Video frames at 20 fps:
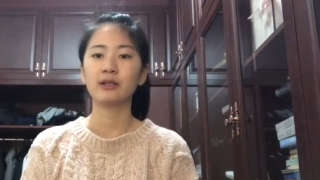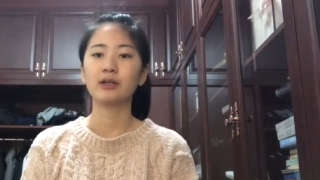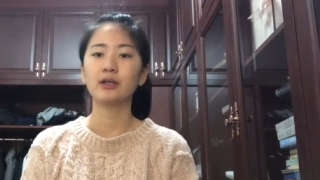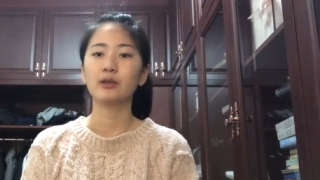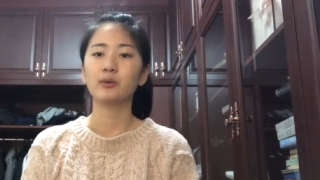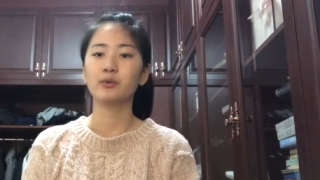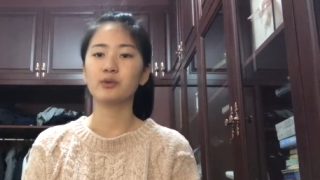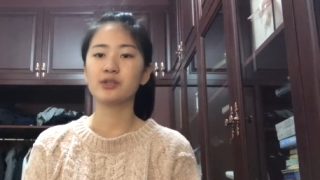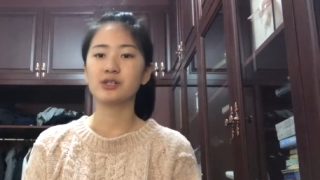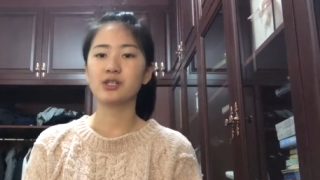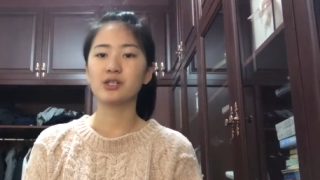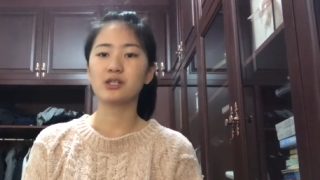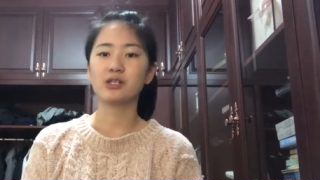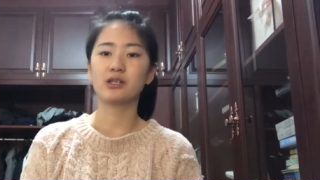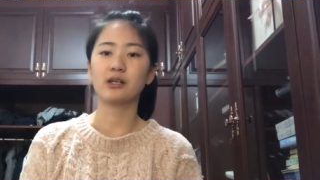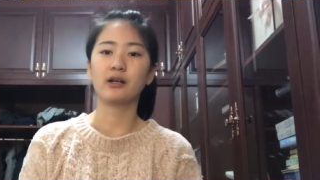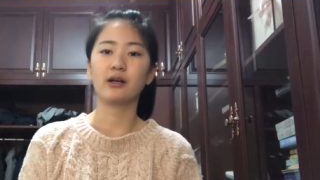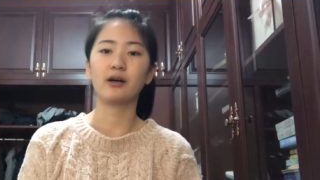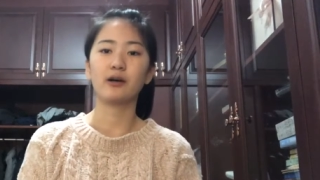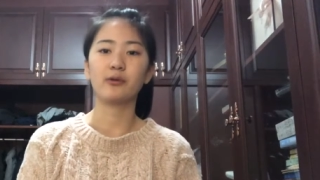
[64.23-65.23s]
which
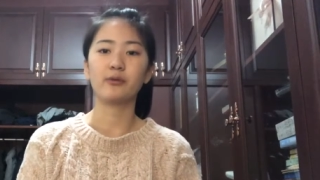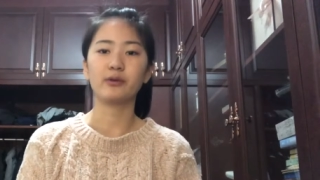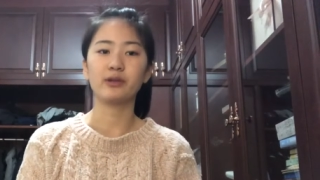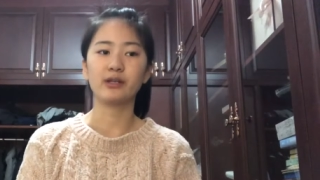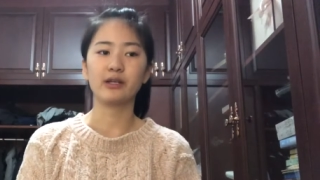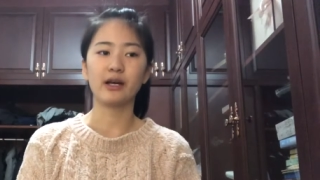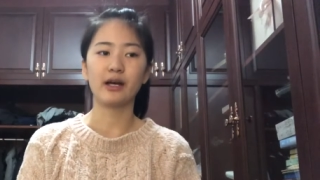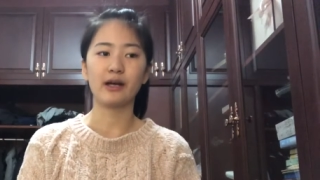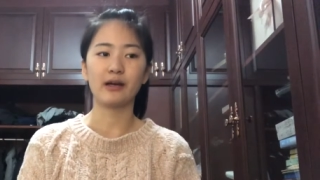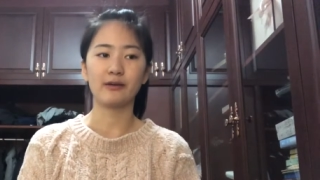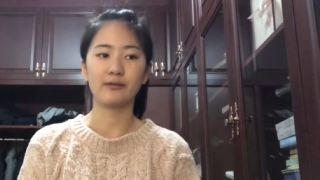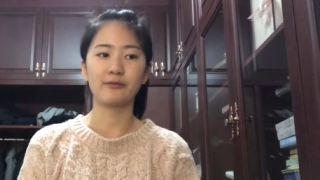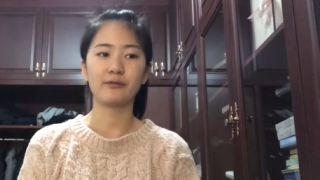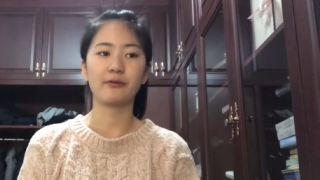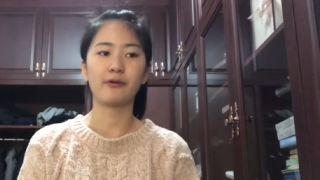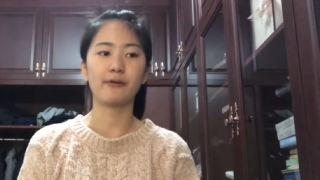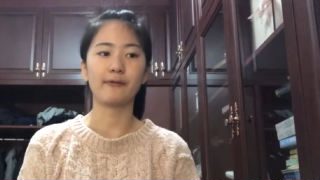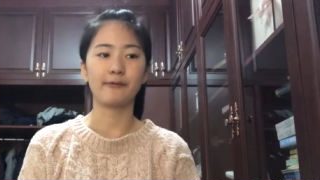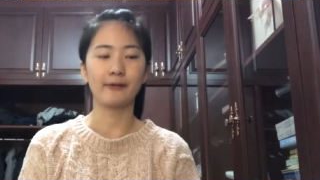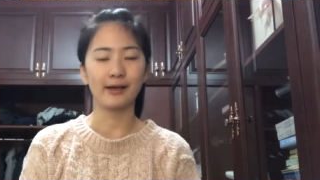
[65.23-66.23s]
we have
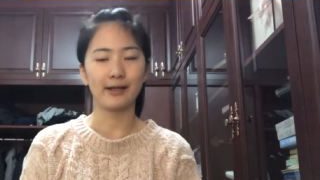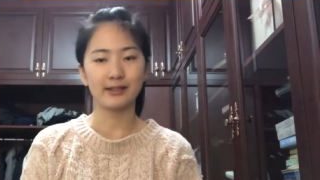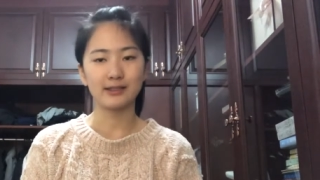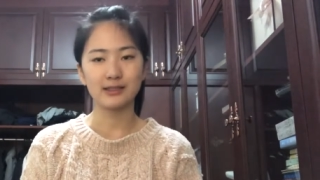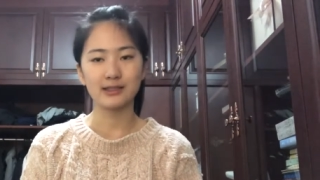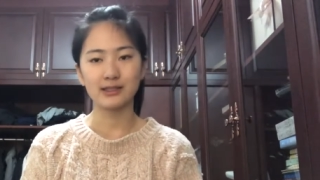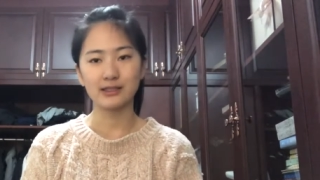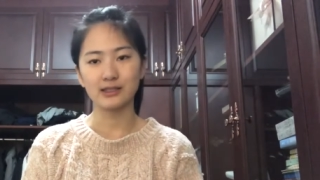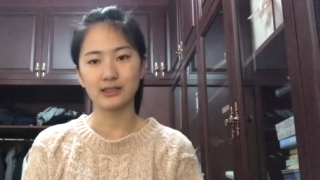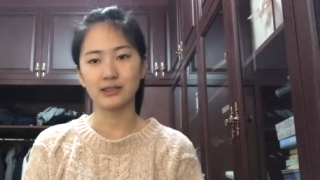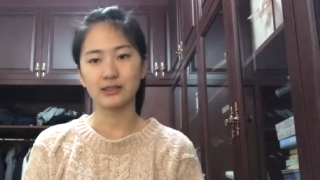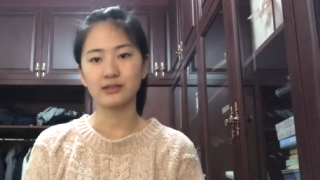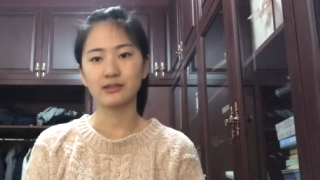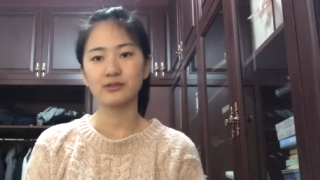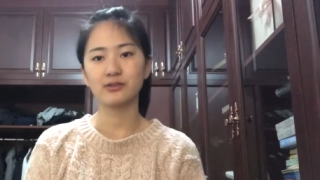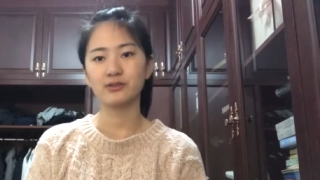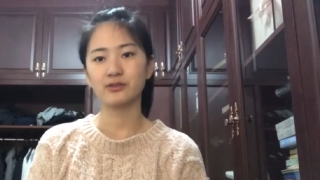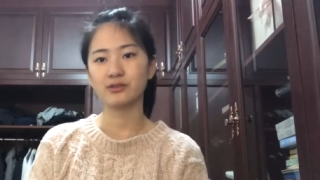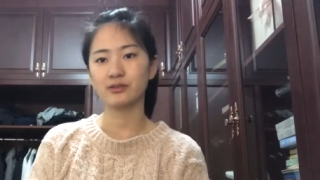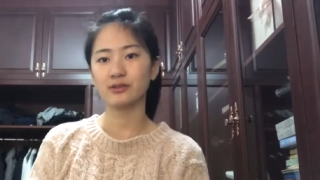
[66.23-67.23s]
already
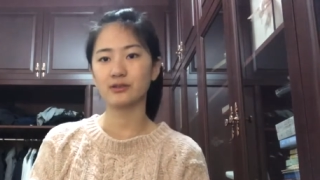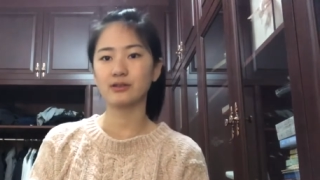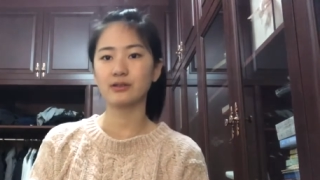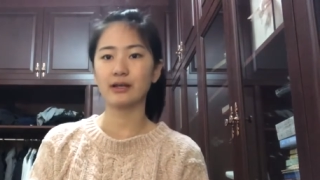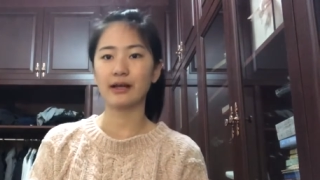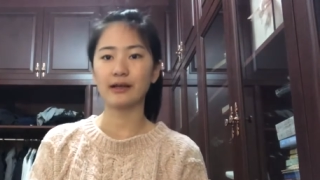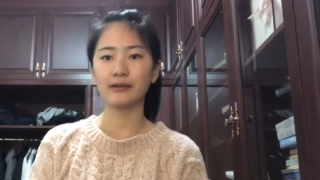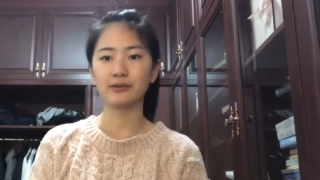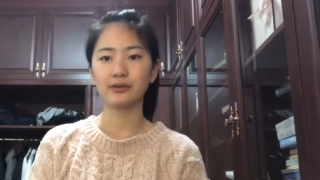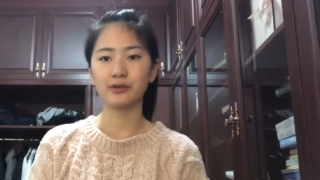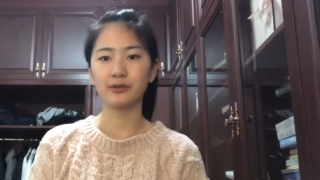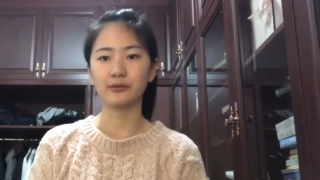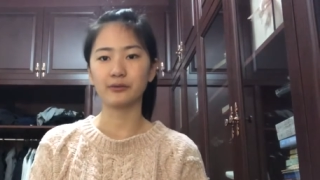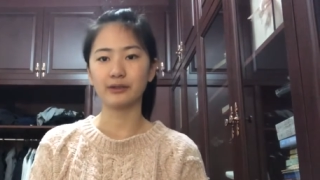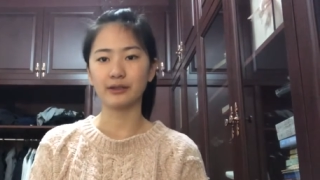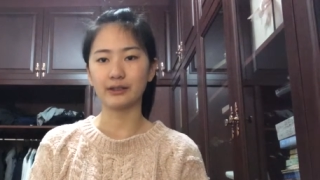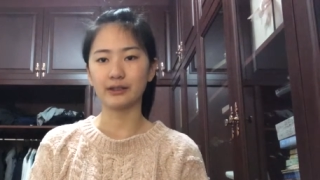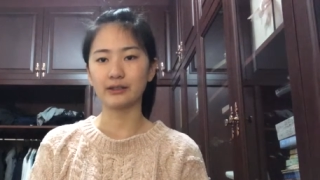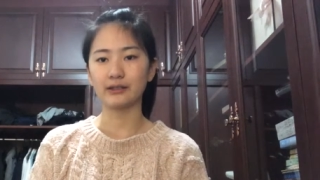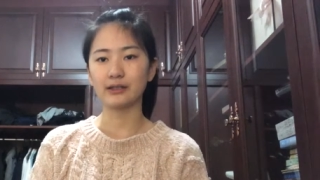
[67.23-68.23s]
handled
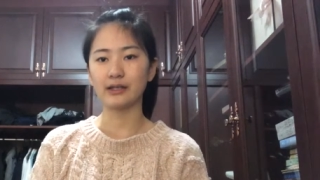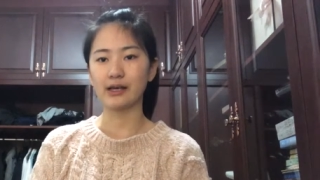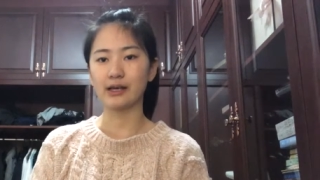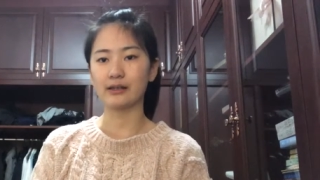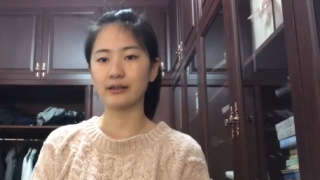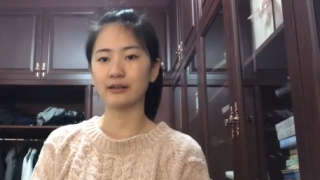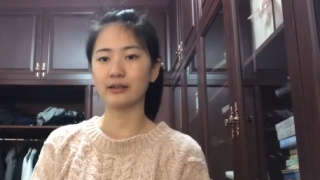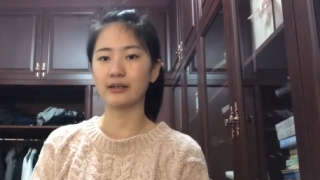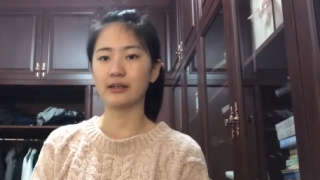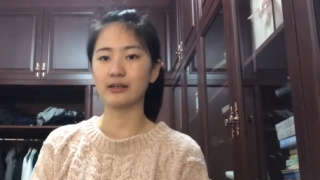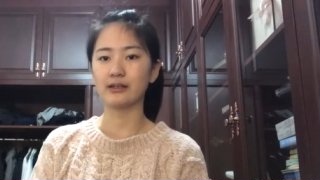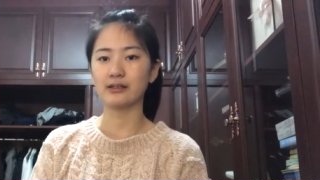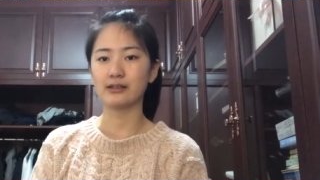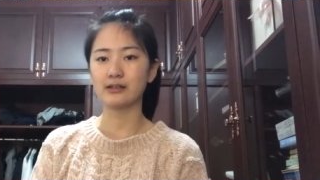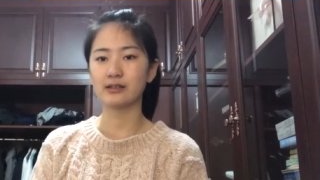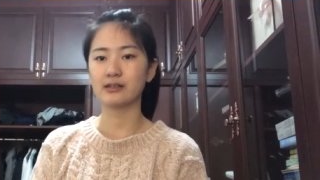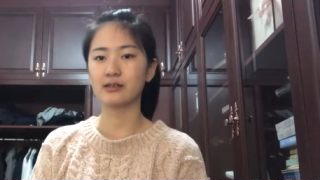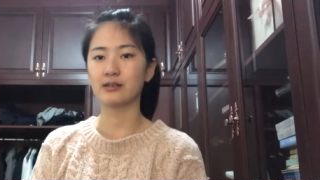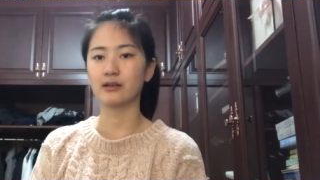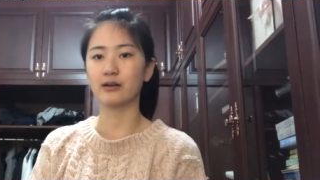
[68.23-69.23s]
it, and
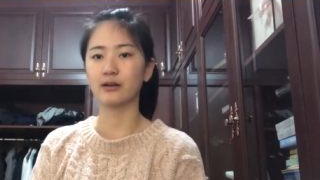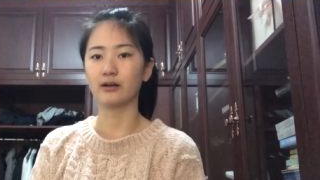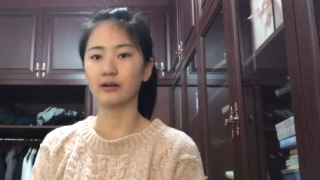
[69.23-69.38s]
it's